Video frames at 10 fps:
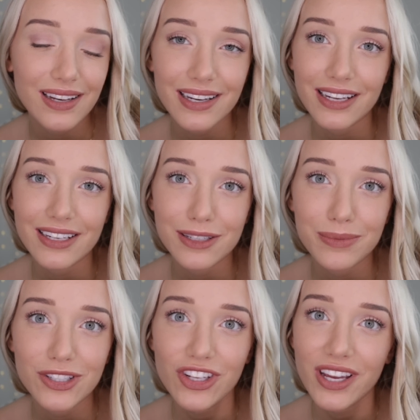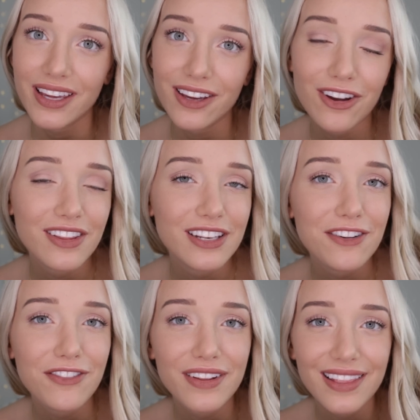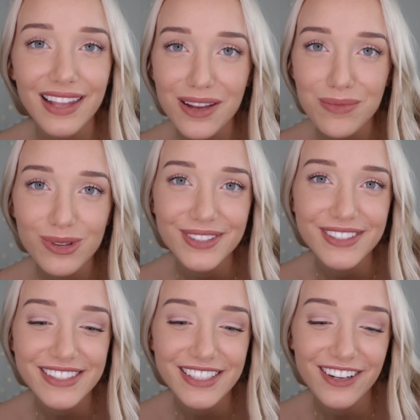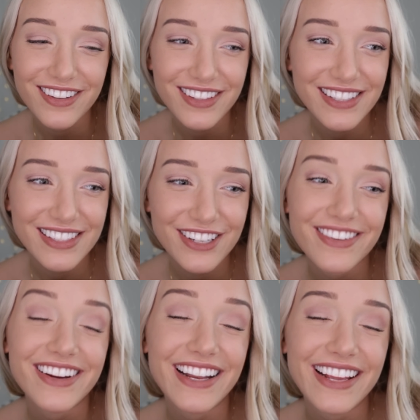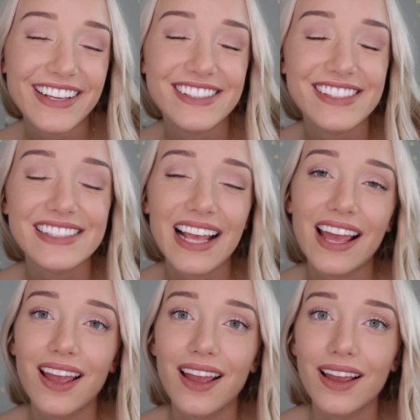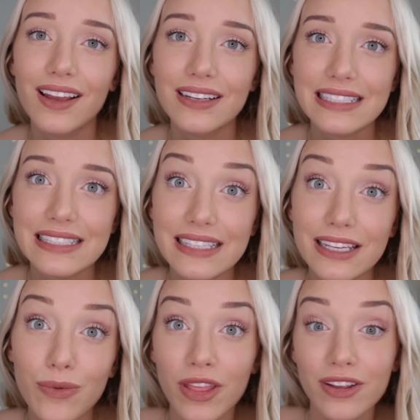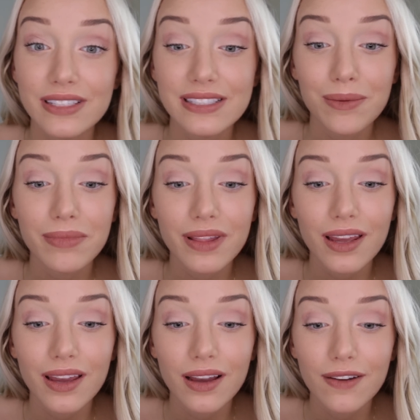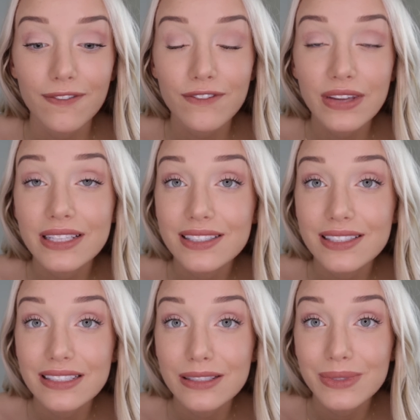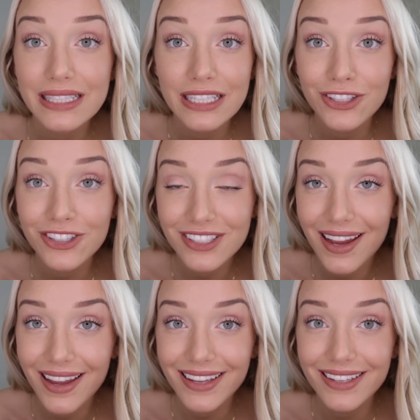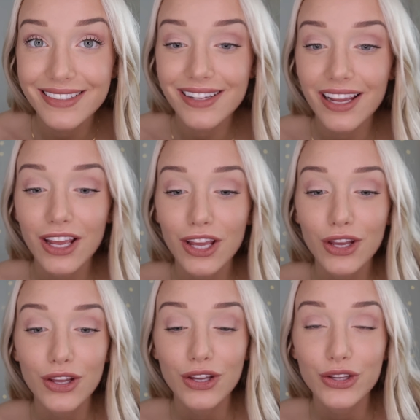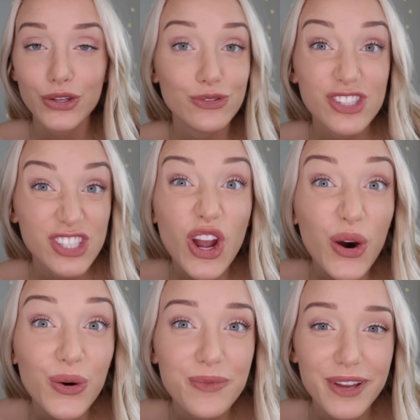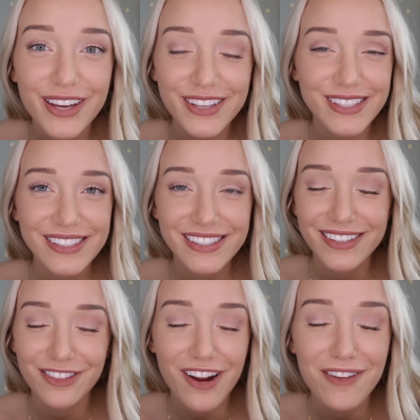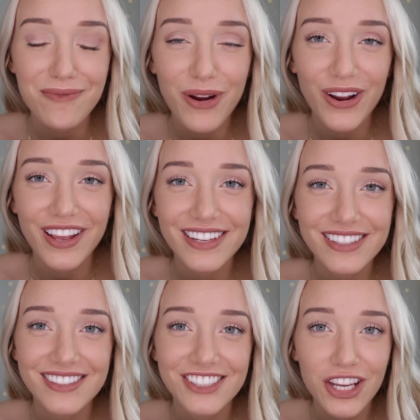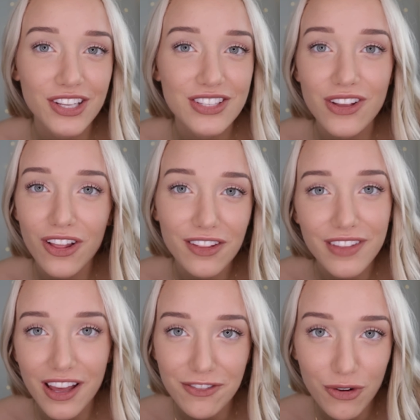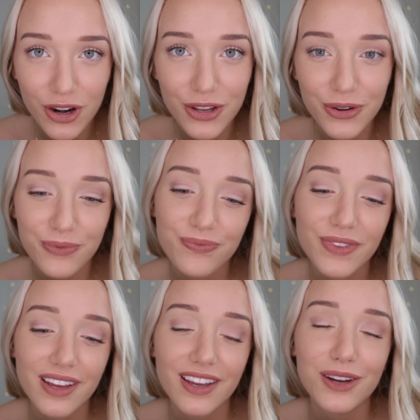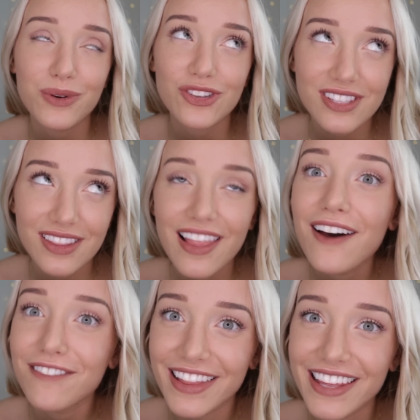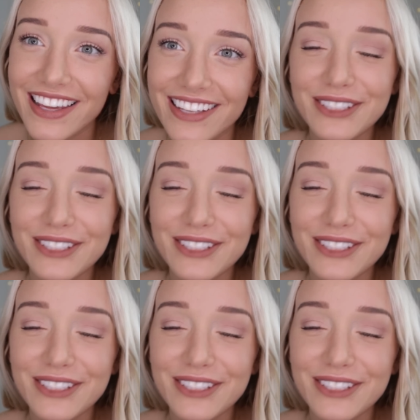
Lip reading: need to be checking all the different labels and all these ingredients see whether something fits within your diet. You just know, because Thrive Market checks all of that for you, which is lovely.